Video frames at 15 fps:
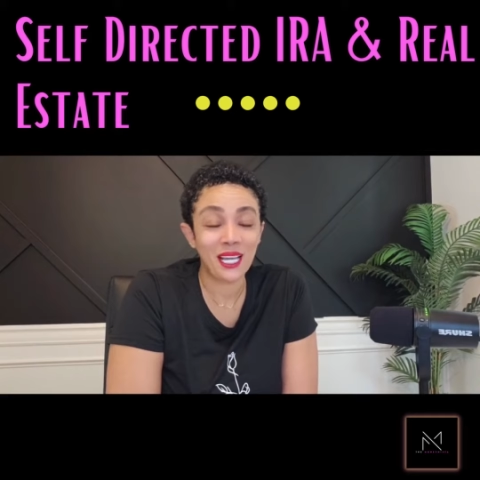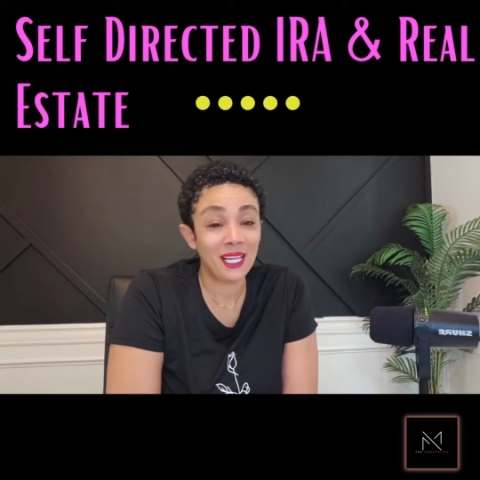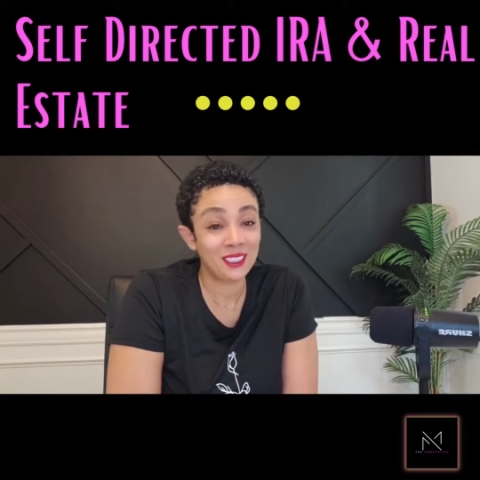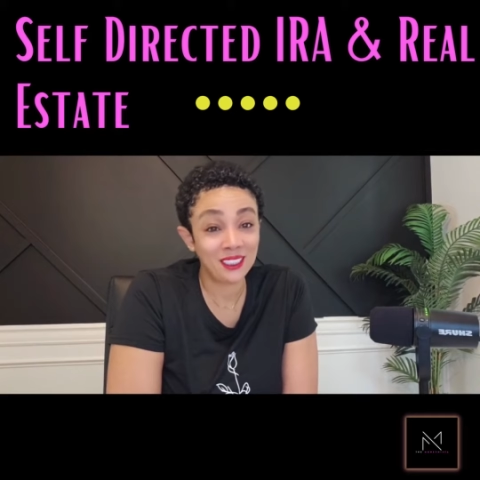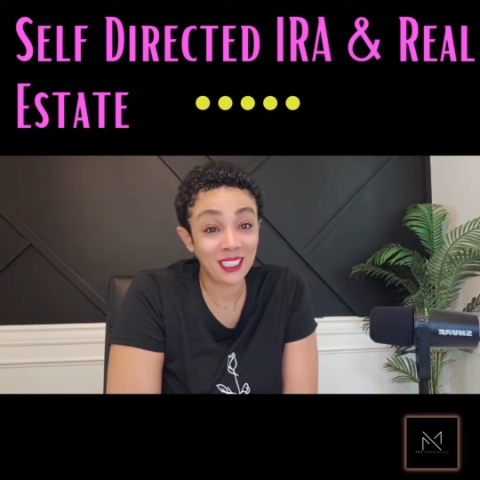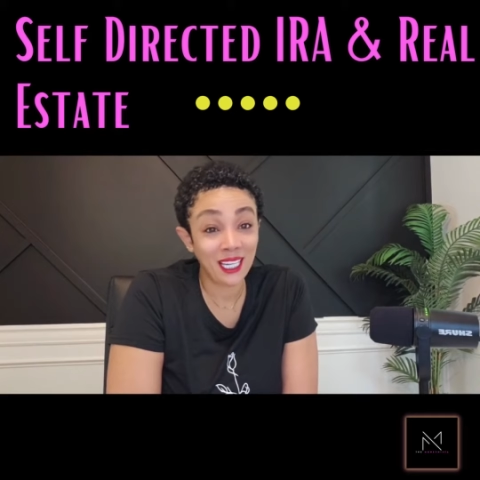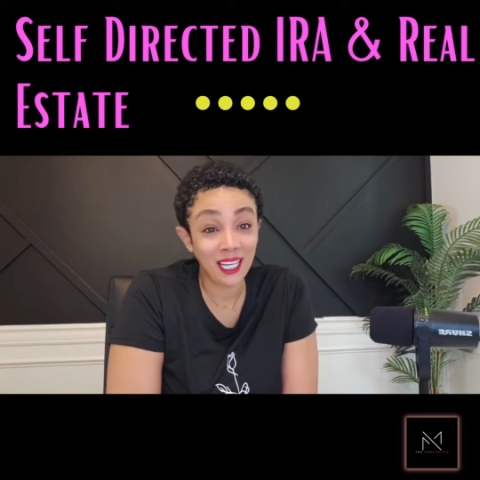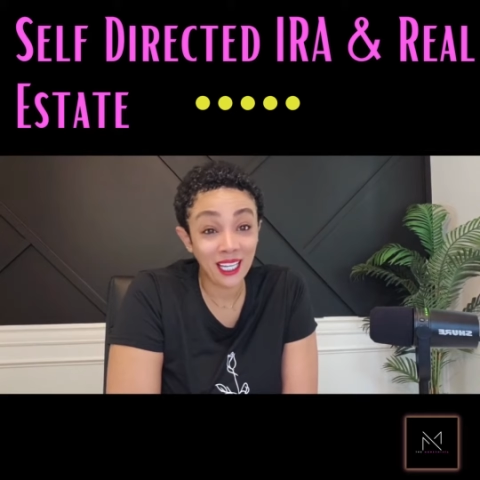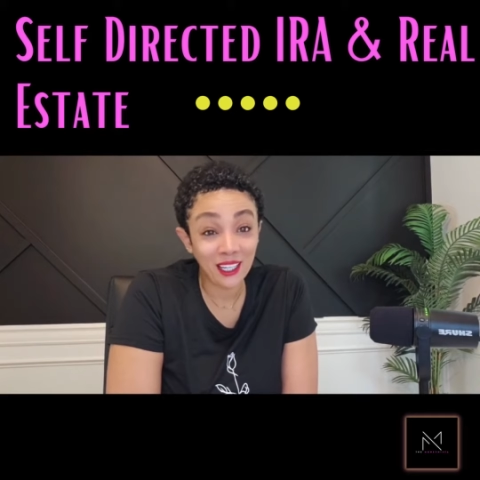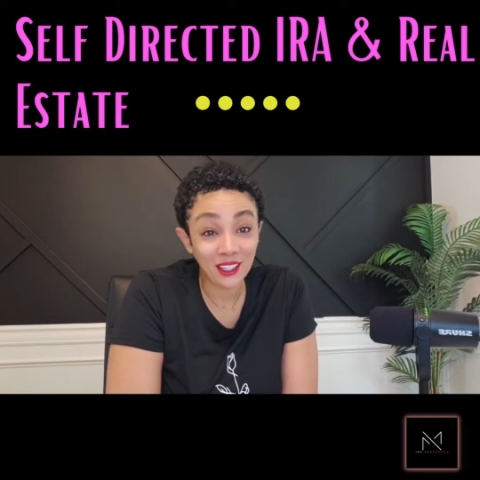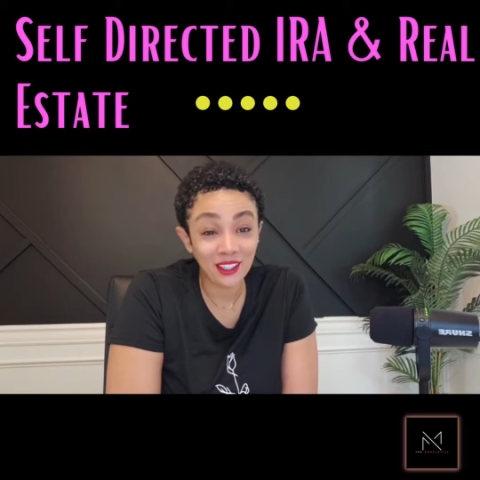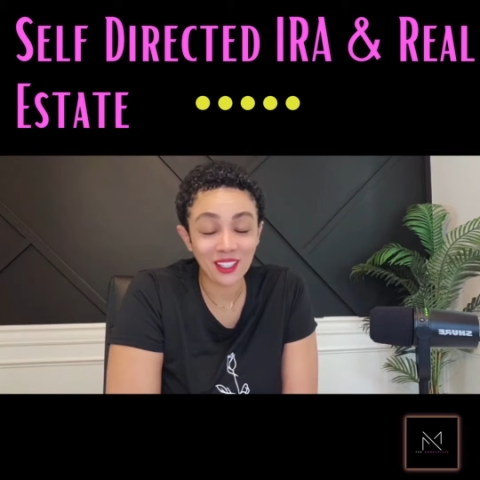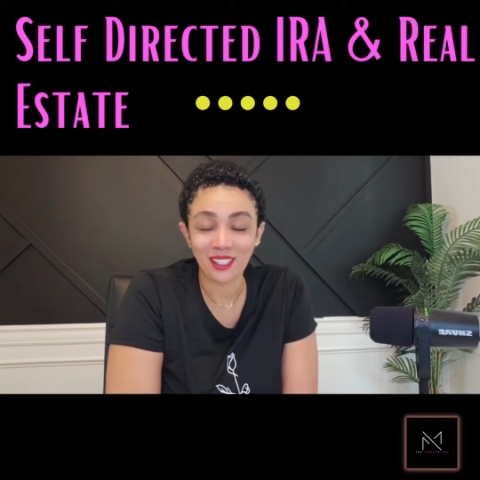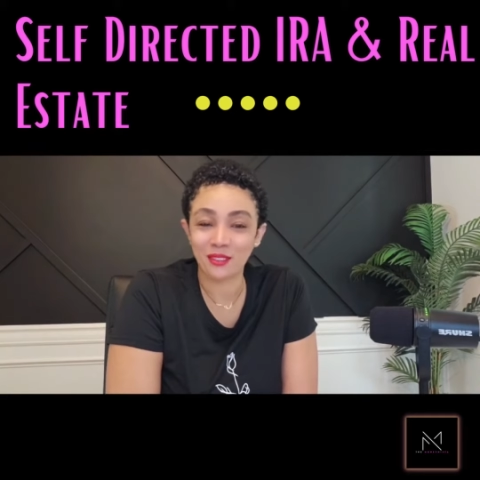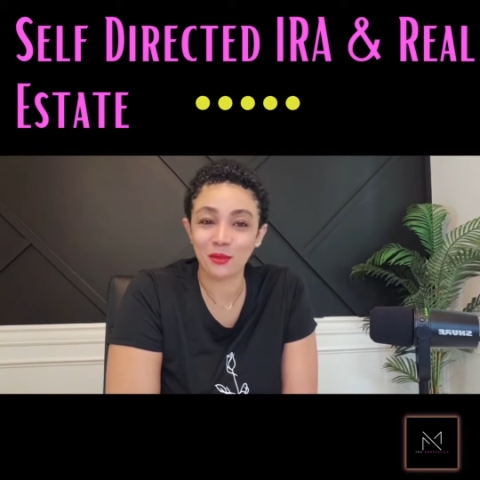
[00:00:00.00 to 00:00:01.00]
educator
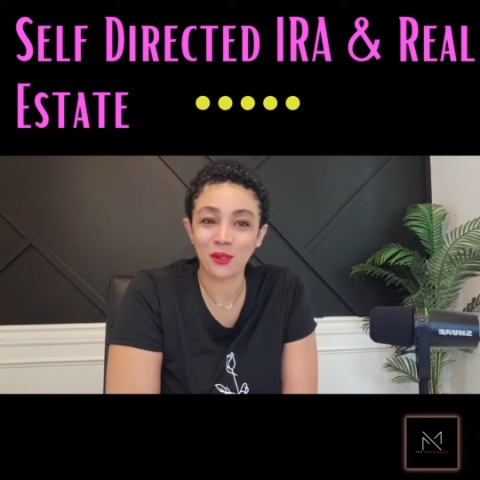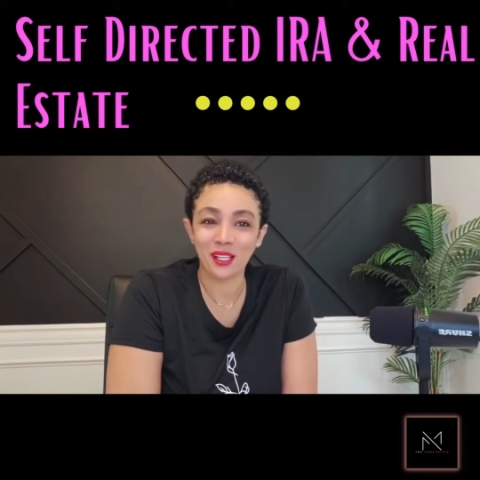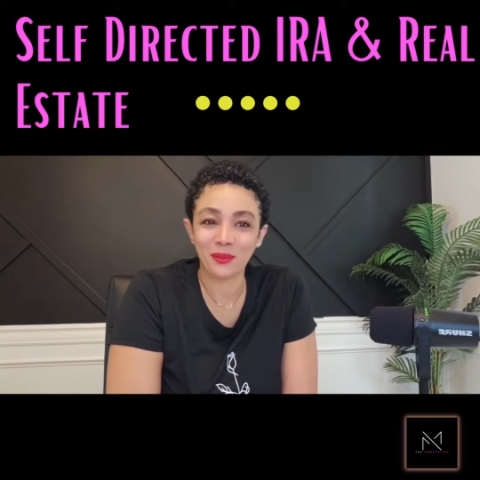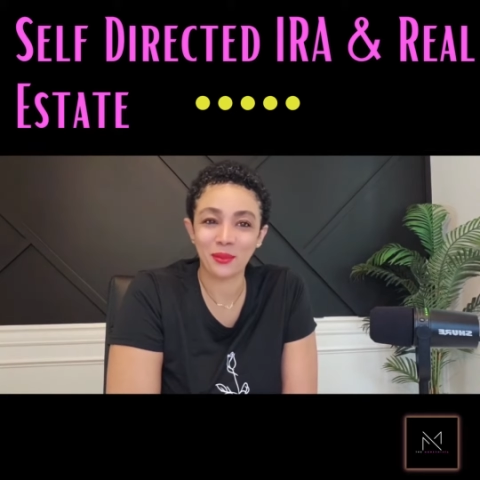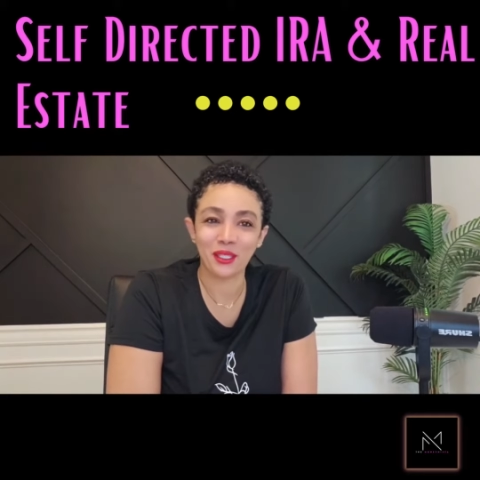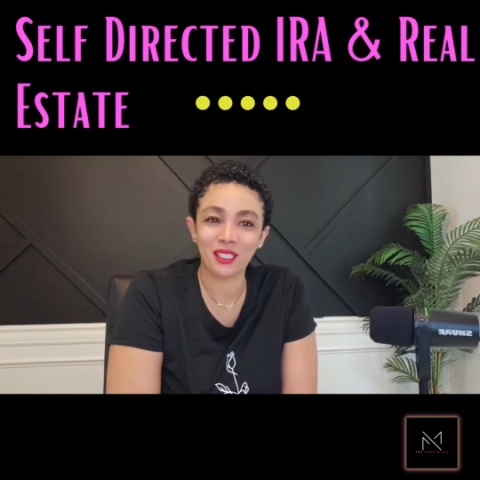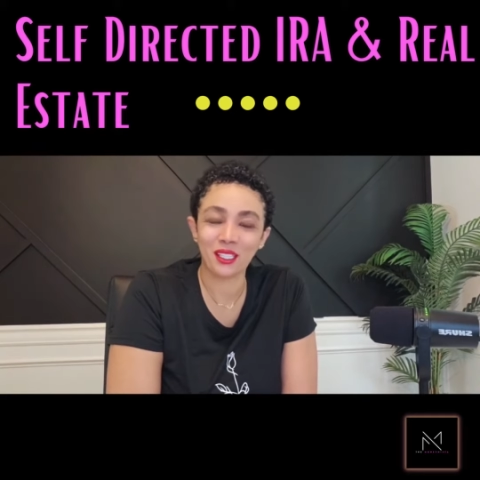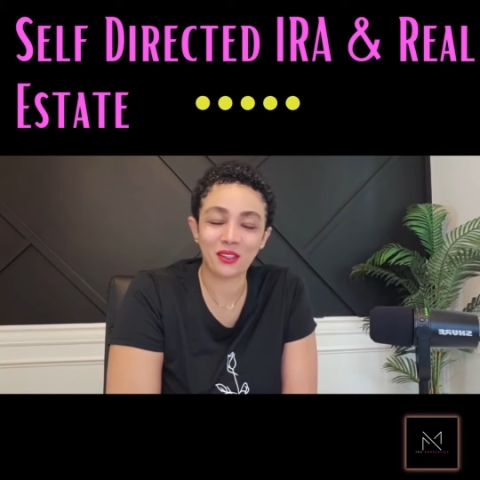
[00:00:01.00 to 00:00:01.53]
of wealth building